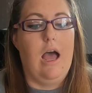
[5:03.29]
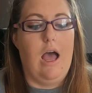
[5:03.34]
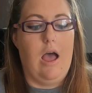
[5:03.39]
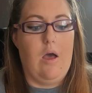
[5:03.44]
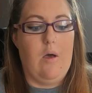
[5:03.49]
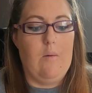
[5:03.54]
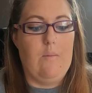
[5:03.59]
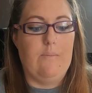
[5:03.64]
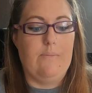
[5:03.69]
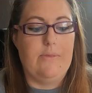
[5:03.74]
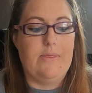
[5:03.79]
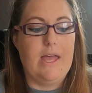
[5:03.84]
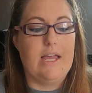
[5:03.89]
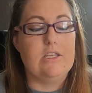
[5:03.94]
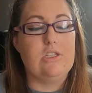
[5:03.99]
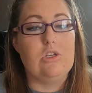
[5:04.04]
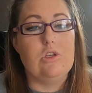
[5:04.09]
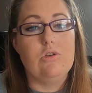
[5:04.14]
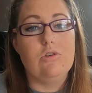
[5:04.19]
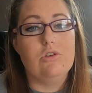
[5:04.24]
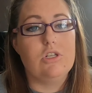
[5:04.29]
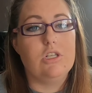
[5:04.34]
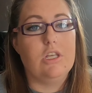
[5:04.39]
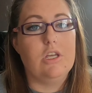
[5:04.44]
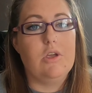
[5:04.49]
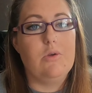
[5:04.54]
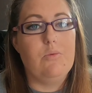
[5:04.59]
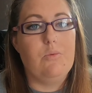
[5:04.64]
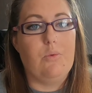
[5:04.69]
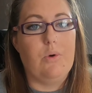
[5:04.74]
That's
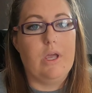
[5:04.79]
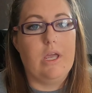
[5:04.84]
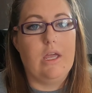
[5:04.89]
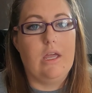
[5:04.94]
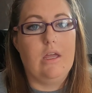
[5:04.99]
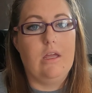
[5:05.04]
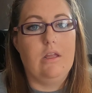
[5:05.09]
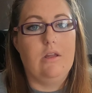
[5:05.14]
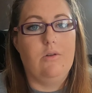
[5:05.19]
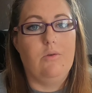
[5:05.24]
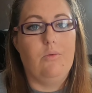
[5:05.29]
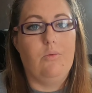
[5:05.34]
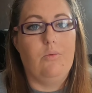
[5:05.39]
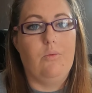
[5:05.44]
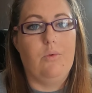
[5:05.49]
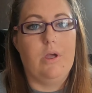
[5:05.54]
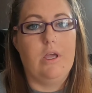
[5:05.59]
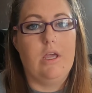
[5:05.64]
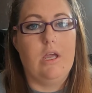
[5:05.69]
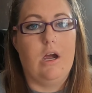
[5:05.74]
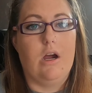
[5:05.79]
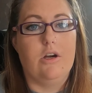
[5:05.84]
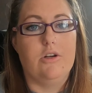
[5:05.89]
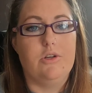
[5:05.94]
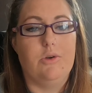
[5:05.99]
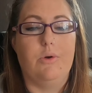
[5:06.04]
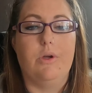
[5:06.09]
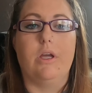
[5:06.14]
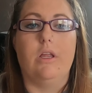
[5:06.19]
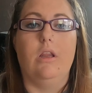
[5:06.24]
usually when we are
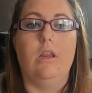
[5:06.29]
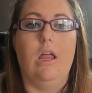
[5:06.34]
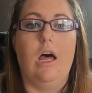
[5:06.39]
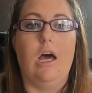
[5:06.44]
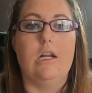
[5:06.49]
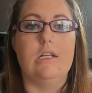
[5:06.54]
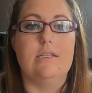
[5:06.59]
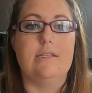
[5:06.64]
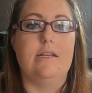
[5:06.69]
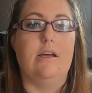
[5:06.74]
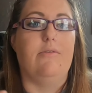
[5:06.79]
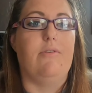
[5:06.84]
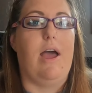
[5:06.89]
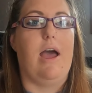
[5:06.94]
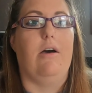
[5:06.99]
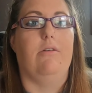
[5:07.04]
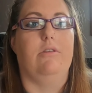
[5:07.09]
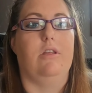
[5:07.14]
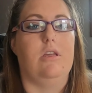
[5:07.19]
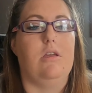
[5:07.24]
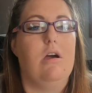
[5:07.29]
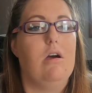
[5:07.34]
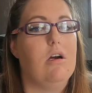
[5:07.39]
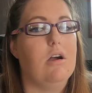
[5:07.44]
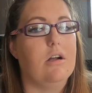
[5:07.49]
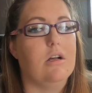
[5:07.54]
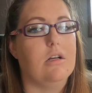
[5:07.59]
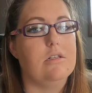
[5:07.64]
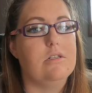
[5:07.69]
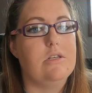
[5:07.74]
doing a lot of stuff out in the
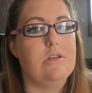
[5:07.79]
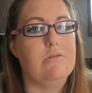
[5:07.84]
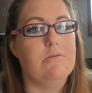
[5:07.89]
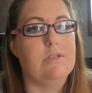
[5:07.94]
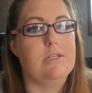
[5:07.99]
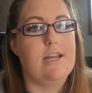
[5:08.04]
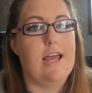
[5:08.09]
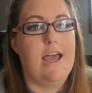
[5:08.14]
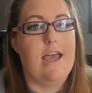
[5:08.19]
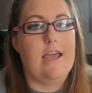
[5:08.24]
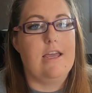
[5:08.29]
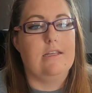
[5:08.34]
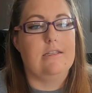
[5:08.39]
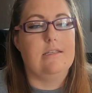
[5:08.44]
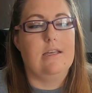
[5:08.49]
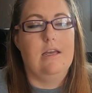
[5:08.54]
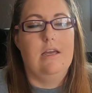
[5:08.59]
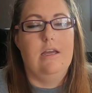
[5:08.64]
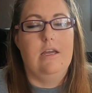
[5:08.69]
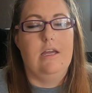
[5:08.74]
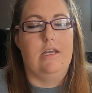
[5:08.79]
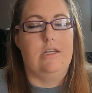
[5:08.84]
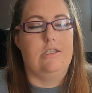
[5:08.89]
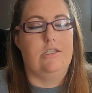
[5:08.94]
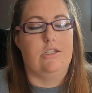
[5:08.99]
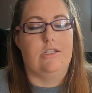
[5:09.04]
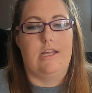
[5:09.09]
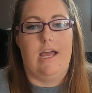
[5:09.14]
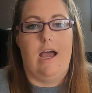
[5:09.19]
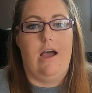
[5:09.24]
yard on Tuesdays.
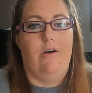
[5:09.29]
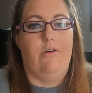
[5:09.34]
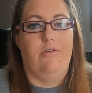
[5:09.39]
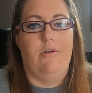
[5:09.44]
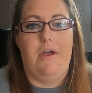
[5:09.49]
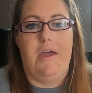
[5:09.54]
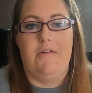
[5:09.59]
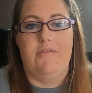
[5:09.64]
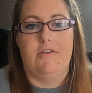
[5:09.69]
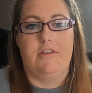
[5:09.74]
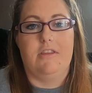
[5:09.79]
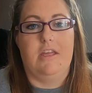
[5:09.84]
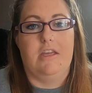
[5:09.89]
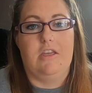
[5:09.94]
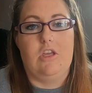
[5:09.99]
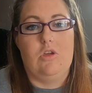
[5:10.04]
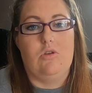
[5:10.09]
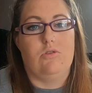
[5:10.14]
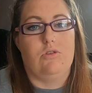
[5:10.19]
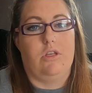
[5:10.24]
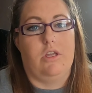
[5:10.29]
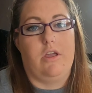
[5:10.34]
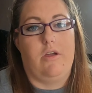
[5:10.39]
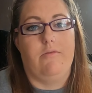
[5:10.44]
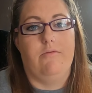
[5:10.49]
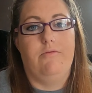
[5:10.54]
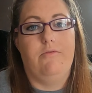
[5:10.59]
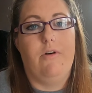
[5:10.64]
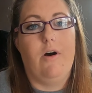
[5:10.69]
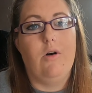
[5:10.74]
It's just how everything usually
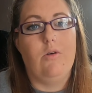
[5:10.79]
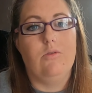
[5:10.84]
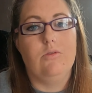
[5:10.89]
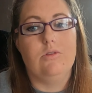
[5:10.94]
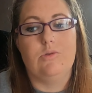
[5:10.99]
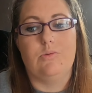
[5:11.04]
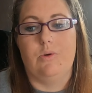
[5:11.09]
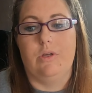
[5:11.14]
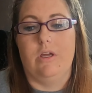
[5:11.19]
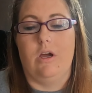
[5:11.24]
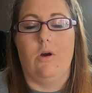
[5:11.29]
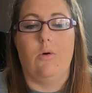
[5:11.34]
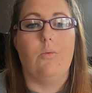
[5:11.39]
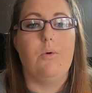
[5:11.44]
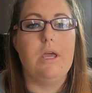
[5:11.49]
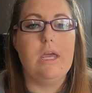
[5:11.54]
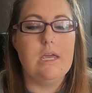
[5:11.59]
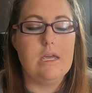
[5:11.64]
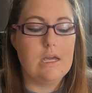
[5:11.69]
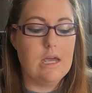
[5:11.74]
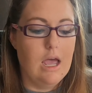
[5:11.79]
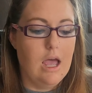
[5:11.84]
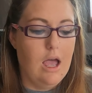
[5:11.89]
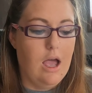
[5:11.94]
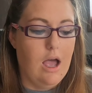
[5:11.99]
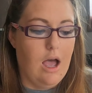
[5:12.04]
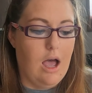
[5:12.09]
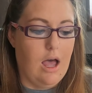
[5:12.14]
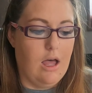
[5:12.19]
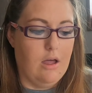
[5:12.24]
unfolds with our week.
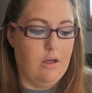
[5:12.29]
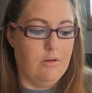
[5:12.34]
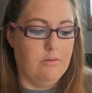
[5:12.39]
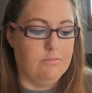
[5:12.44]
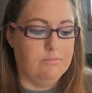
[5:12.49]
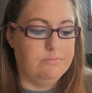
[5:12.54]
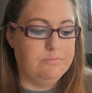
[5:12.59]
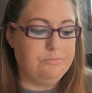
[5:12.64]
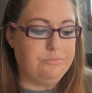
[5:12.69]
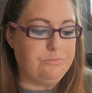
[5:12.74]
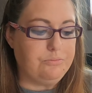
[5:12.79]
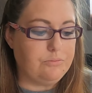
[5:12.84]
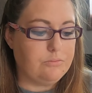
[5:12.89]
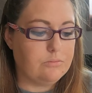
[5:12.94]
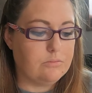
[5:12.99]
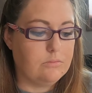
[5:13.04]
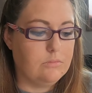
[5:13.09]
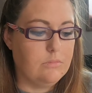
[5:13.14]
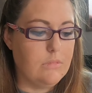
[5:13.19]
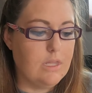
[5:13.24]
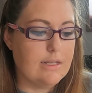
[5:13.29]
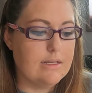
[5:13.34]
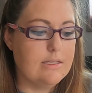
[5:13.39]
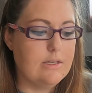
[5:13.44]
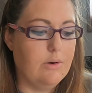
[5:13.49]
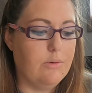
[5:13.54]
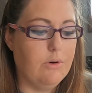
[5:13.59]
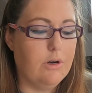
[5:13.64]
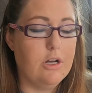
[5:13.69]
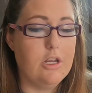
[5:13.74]

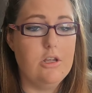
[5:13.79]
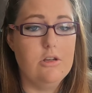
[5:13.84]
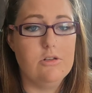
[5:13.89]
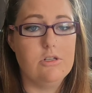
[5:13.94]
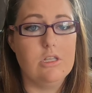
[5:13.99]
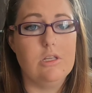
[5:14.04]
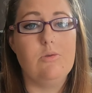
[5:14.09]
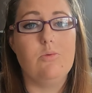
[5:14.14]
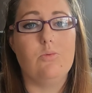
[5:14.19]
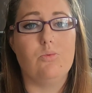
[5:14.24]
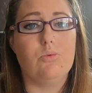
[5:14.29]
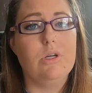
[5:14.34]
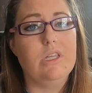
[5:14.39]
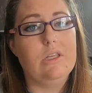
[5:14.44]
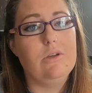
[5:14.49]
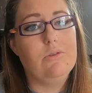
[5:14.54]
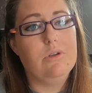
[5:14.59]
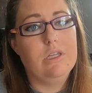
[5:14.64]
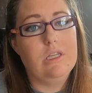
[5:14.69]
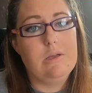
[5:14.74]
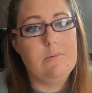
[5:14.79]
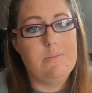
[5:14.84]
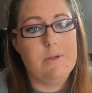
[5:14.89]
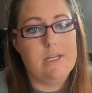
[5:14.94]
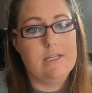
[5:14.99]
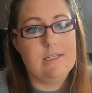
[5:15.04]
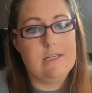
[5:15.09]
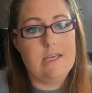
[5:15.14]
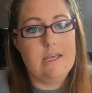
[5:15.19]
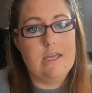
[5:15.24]
So we're usually really
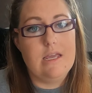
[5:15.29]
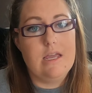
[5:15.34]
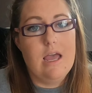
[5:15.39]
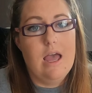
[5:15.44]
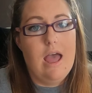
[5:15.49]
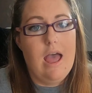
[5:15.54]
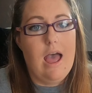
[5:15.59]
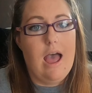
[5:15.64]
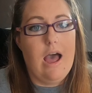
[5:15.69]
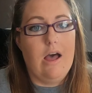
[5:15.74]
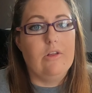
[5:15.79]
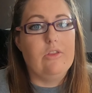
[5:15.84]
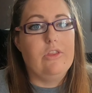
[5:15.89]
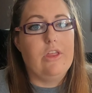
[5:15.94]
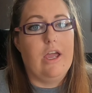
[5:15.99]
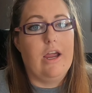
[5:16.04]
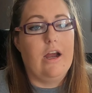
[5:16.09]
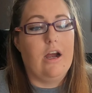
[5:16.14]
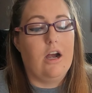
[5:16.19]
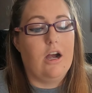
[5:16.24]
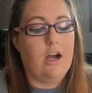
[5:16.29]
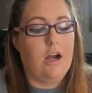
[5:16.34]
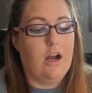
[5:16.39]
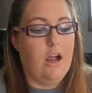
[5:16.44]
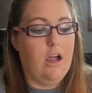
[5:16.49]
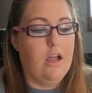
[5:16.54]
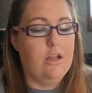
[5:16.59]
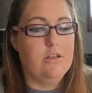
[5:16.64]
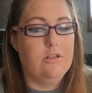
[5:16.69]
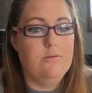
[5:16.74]
busy out
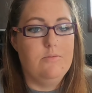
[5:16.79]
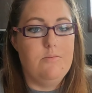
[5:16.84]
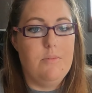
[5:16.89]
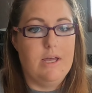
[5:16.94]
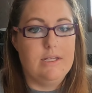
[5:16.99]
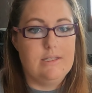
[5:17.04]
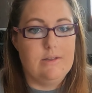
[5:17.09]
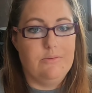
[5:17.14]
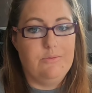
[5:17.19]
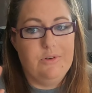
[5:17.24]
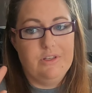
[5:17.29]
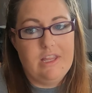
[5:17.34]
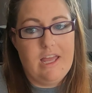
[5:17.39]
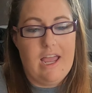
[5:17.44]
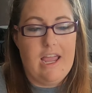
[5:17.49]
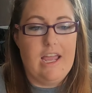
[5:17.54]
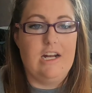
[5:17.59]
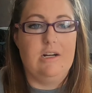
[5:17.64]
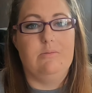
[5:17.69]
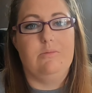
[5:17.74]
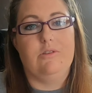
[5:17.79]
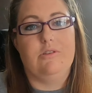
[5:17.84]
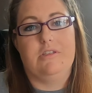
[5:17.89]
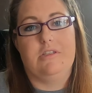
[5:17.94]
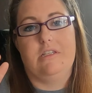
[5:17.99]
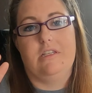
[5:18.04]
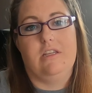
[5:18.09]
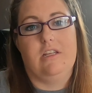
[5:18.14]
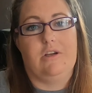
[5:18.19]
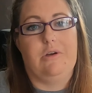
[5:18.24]
there messing with the
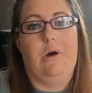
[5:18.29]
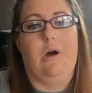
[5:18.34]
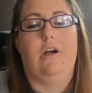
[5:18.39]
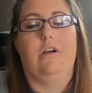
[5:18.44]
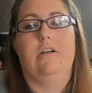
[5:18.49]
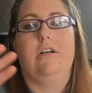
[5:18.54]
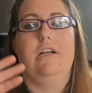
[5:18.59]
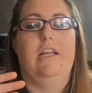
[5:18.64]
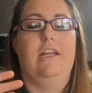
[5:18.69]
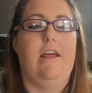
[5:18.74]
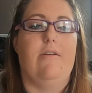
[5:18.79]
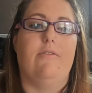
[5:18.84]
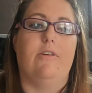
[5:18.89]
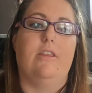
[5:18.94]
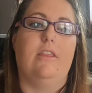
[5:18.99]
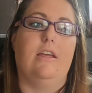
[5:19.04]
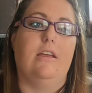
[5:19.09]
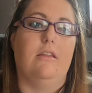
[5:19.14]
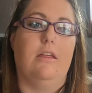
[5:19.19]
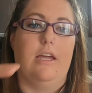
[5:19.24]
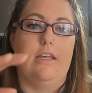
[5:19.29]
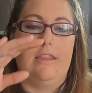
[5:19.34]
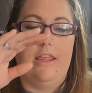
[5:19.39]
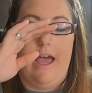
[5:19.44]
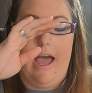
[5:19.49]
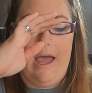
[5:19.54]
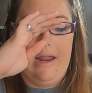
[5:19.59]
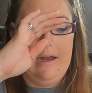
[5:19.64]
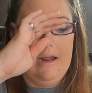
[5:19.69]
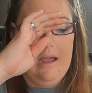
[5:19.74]
animals in the garden and everything like
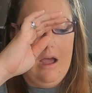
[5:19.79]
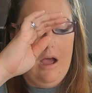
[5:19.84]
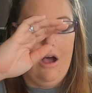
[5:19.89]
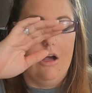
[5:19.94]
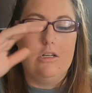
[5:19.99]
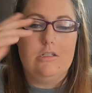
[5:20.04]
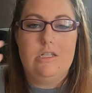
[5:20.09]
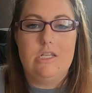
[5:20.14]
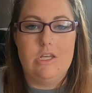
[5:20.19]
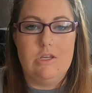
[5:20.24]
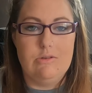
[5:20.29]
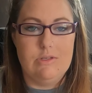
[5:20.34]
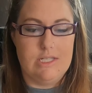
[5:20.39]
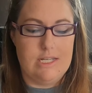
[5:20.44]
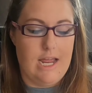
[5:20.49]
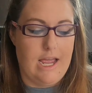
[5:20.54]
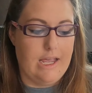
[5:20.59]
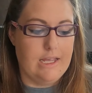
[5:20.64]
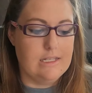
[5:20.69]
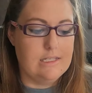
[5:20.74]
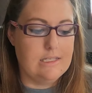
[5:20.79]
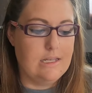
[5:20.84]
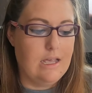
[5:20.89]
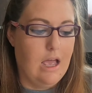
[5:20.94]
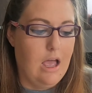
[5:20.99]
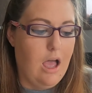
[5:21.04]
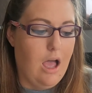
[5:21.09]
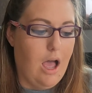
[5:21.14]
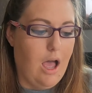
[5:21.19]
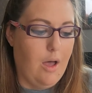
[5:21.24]
that on Tuesdays.
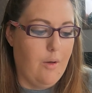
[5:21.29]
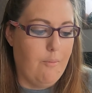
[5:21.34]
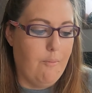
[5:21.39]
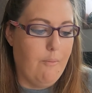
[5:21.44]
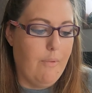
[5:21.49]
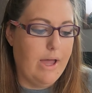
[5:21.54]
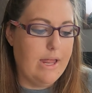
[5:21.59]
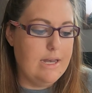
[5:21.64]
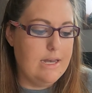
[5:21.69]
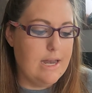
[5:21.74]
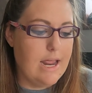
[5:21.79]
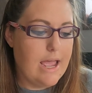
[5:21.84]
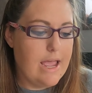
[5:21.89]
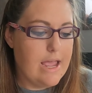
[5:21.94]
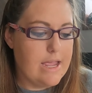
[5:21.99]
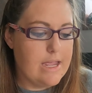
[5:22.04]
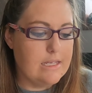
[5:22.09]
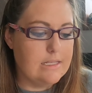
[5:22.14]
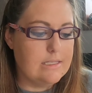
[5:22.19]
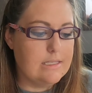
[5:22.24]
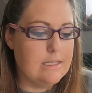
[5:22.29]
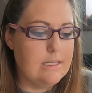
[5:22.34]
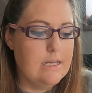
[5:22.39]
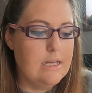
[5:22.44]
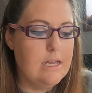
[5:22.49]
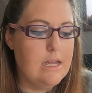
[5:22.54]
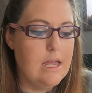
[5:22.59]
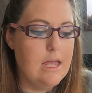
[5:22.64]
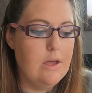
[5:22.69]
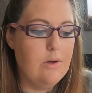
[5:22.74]
Mondays,
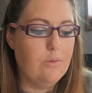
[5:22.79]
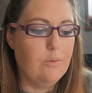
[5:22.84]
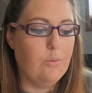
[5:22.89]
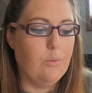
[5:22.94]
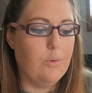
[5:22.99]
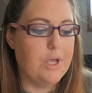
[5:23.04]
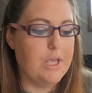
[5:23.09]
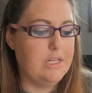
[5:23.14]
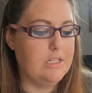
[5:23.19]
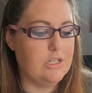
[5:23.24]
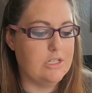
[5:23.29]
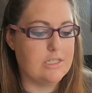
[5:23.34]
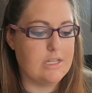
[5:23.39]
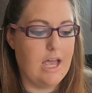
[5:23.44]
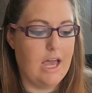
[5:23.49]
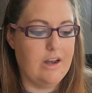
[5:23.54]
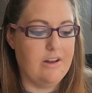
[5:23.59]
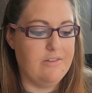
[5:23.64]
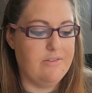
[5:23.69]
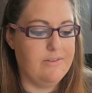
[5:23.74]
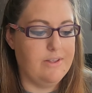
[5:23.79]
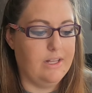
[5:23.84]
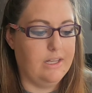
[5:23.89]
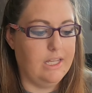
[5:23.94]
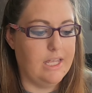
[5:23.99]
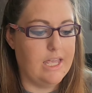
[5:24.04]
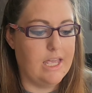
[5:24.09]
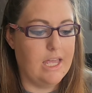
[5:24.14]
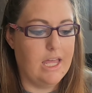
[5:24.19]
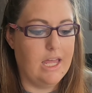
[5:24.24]
we just kind of
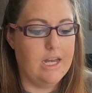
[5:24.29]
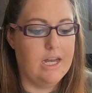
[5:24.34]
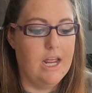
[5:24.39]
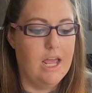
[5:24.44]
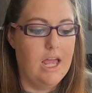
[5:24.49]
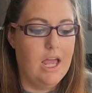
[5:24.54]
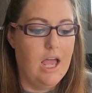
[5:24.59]
fill in.